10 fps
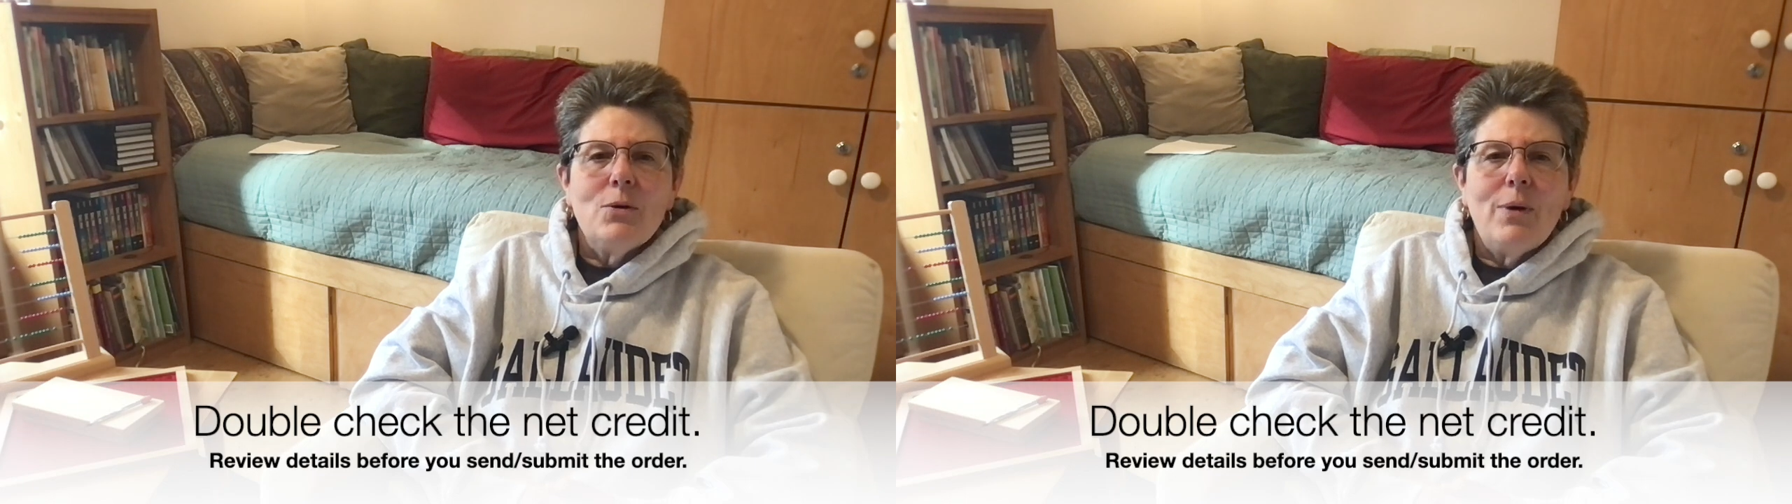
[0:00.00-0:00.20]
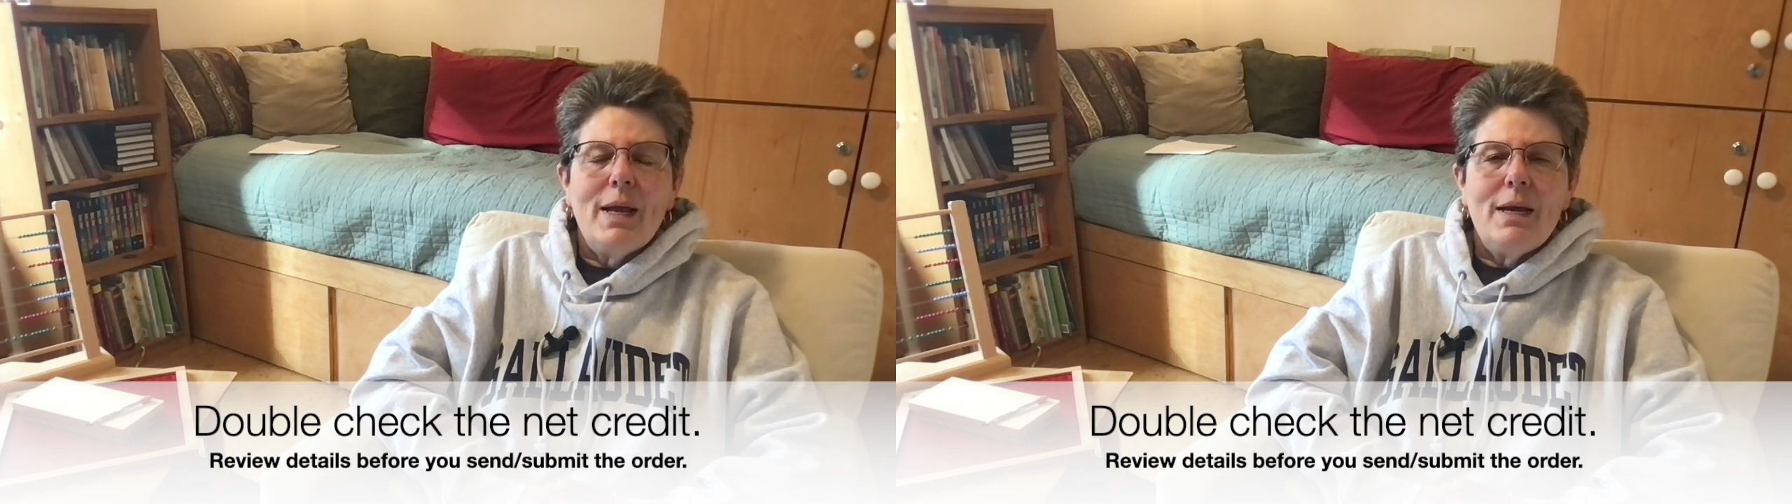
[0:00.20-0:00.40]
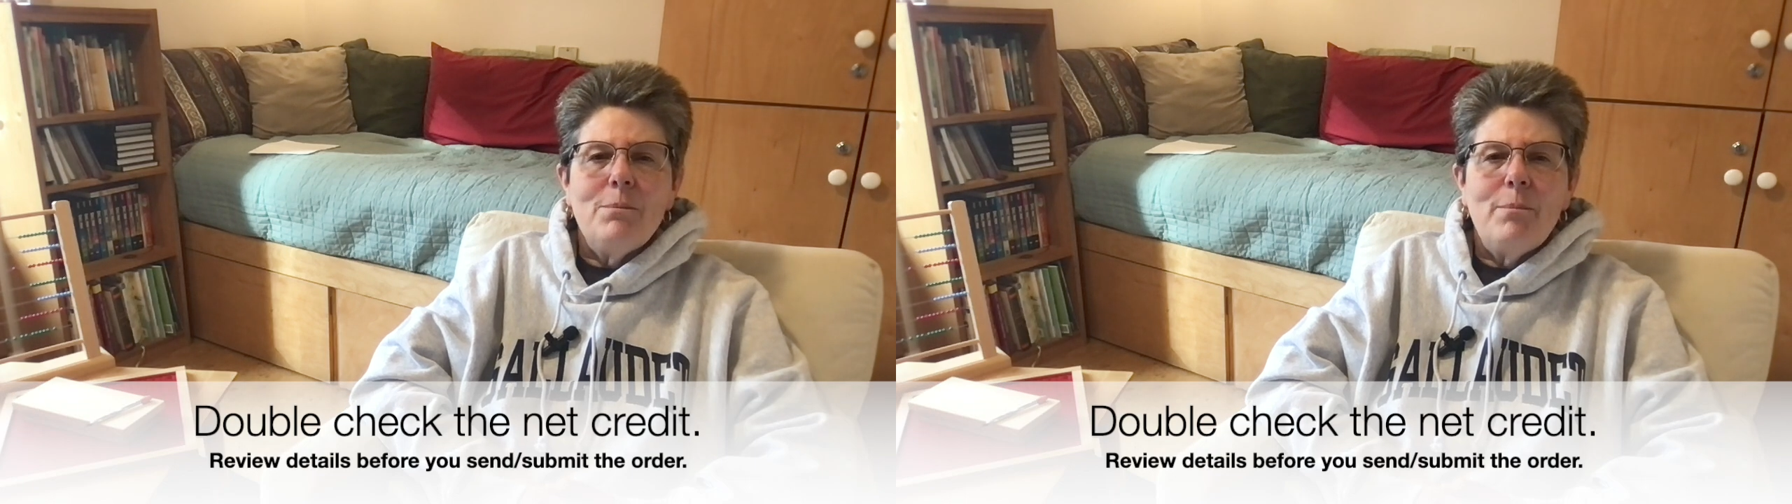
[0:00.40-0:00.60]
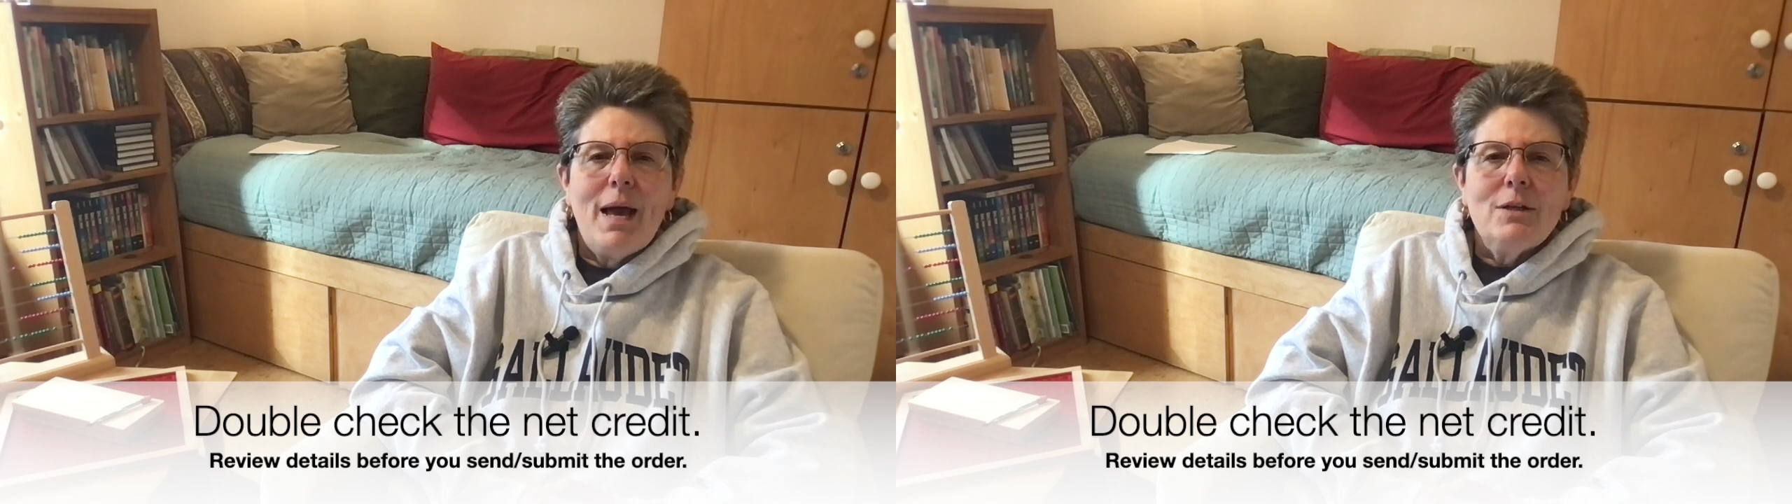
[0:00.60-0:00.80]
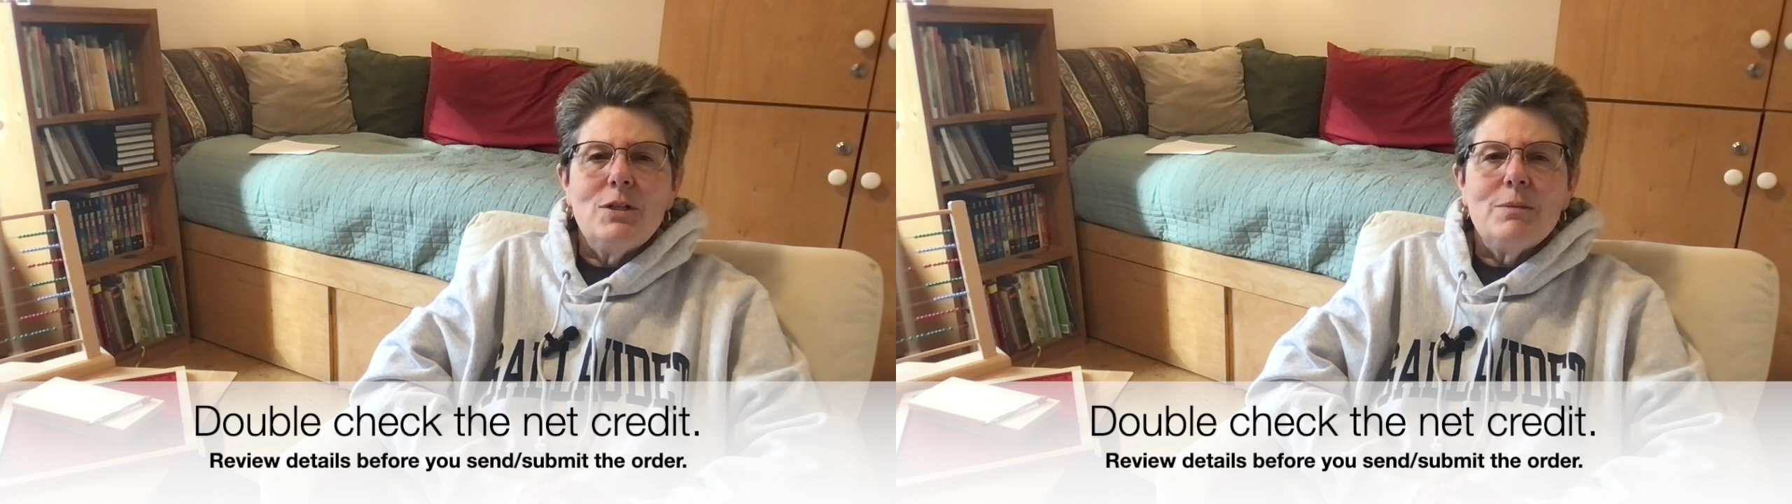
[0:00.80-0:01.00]
credit
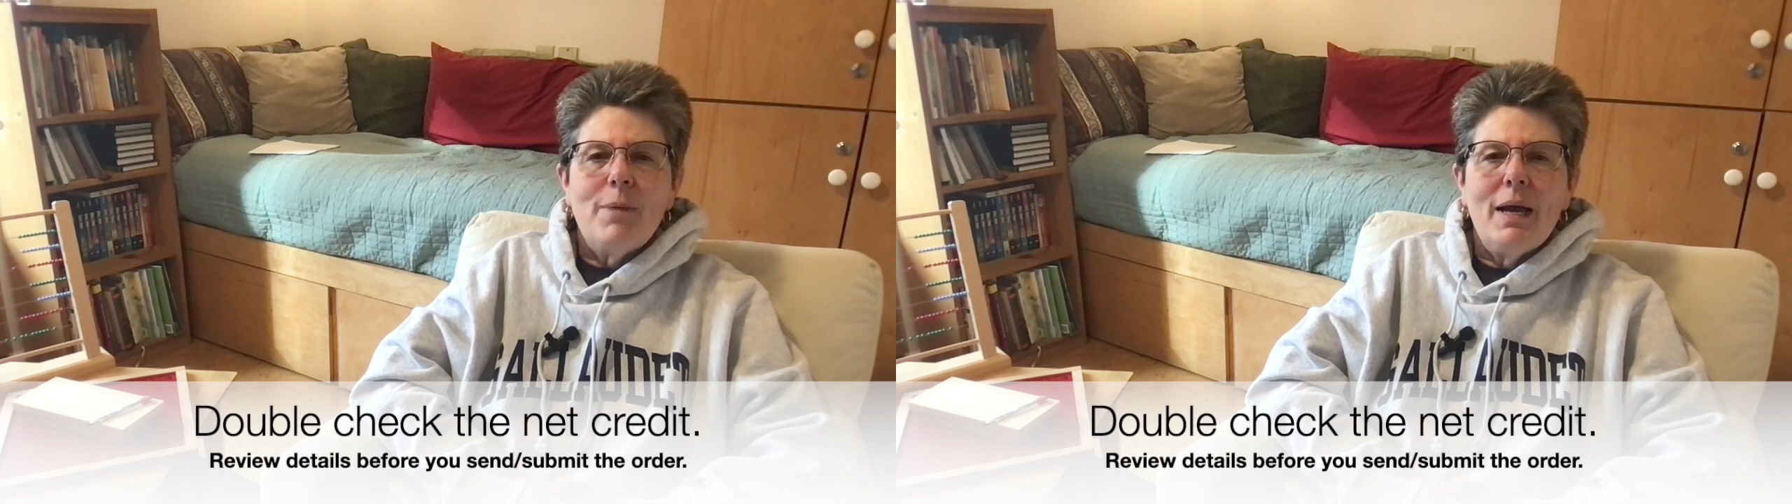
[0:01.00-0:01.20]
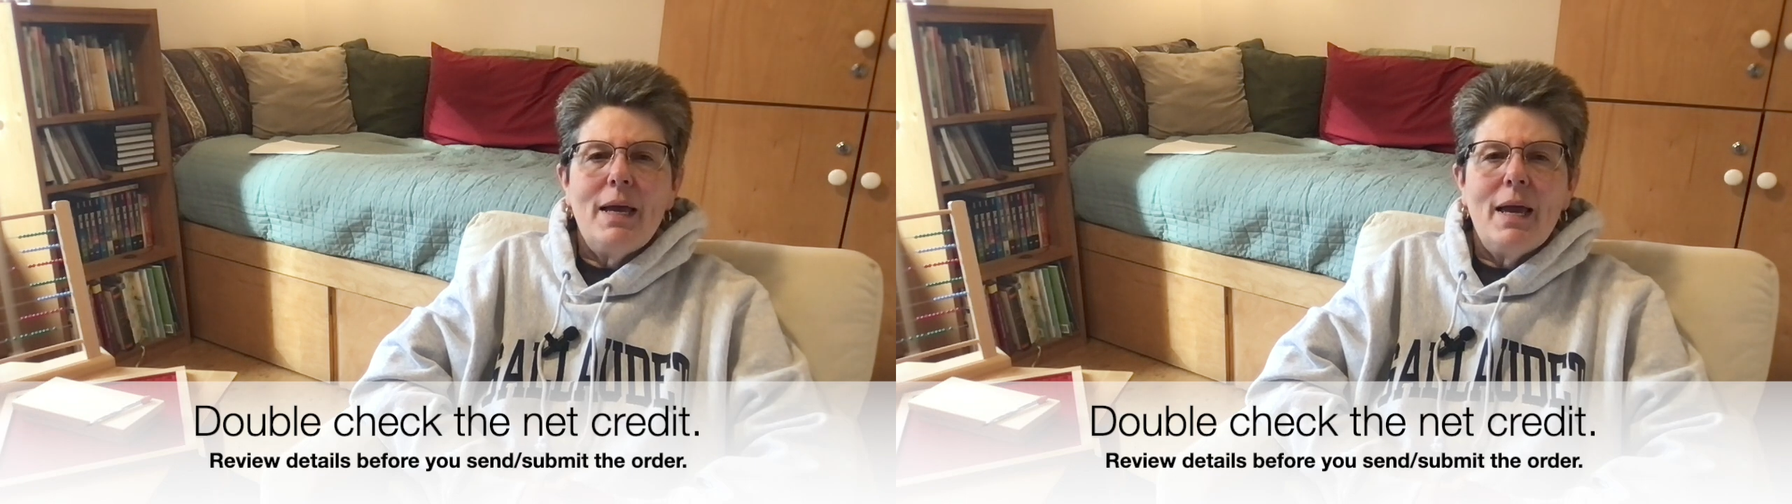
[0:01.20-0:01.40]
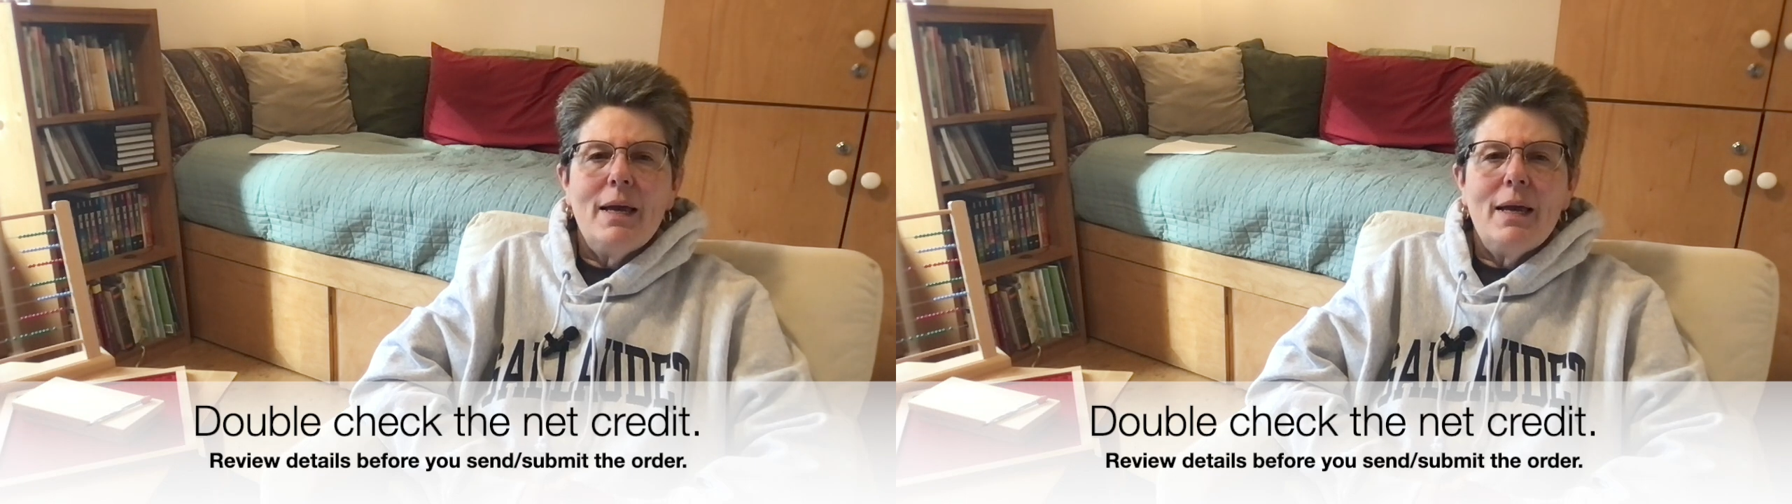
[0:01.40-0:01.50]
matches my